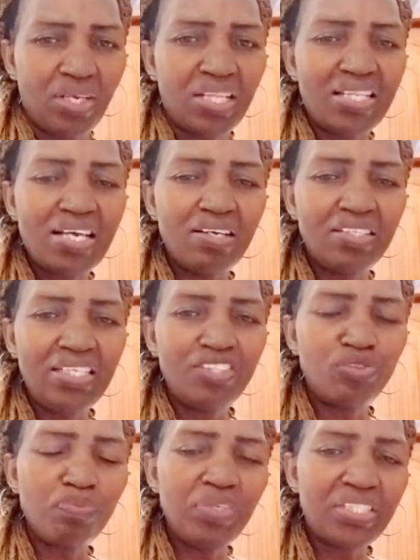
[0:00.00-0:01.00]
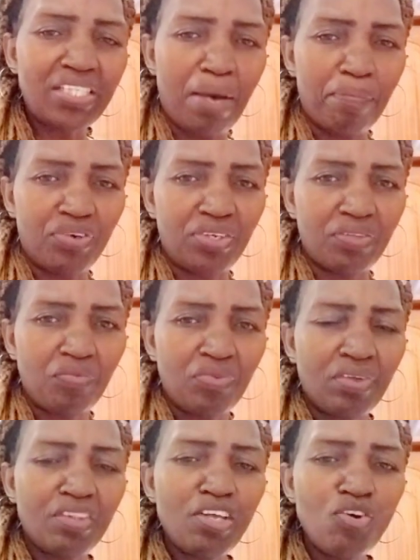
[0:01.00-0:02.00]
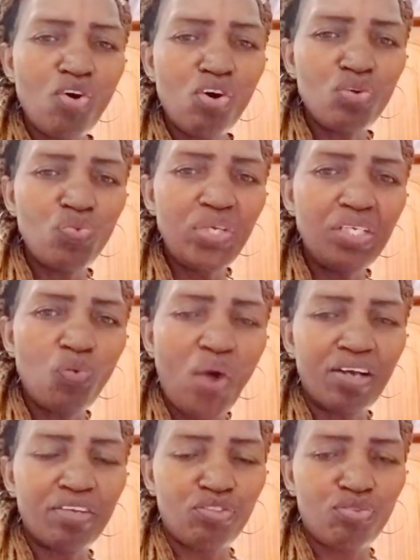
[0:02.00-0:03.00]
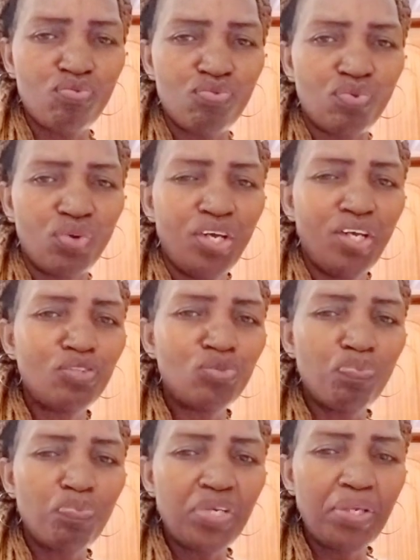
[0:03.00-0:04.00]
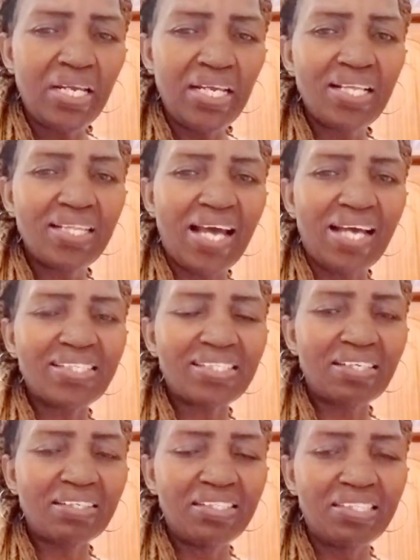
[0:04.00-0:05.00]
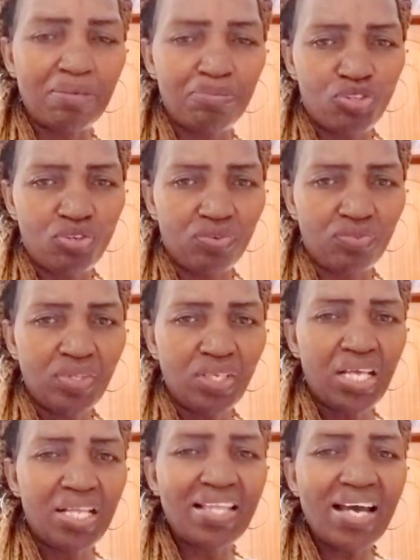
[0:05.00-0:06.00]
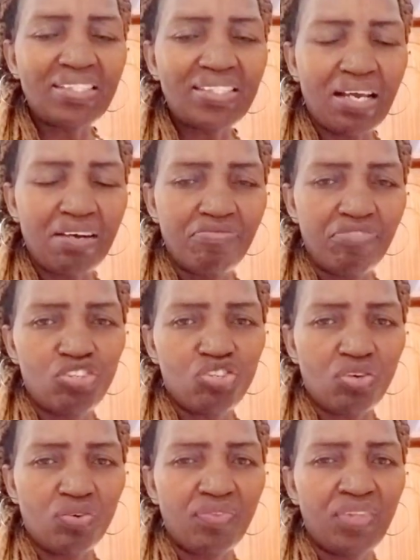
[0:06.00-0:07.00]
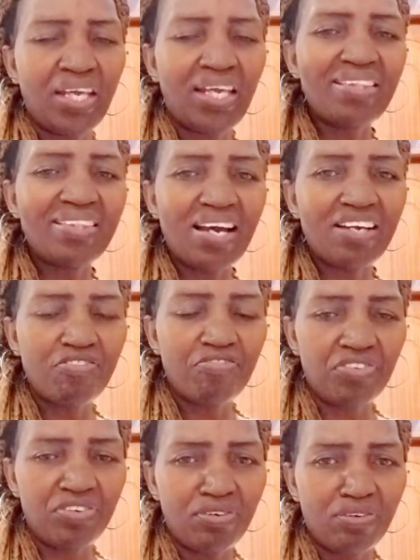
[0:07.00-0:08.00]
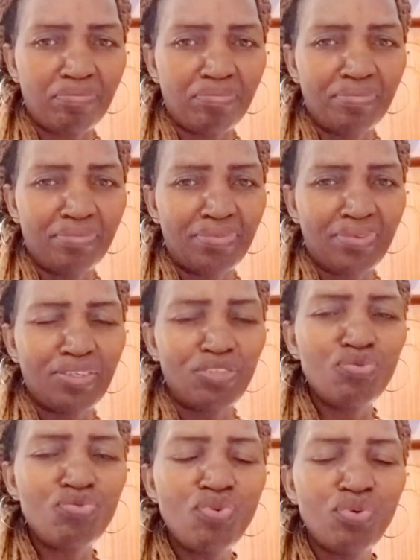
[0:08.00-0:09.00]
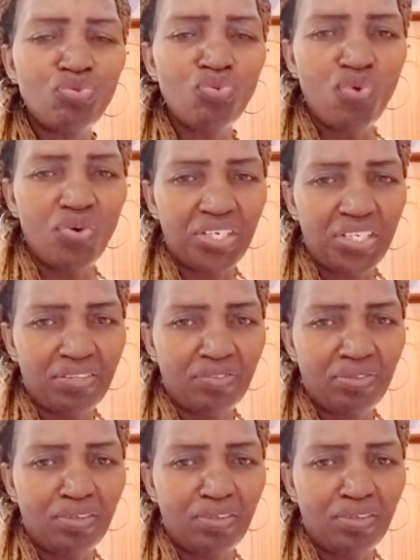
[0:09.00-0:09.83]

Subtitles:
There needs to be somebody the Lord will work through to bring that redemption, that salvation, and that freedom. Do not worry.